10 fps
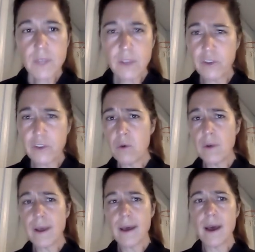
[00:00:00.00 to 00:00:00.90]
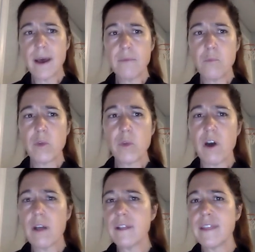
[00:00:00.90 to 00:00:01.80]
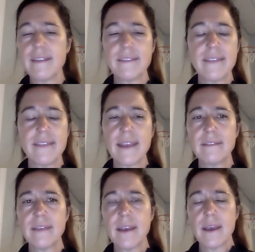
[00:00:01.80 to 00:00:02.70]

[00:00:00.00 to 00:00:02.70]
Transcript: So with all these things,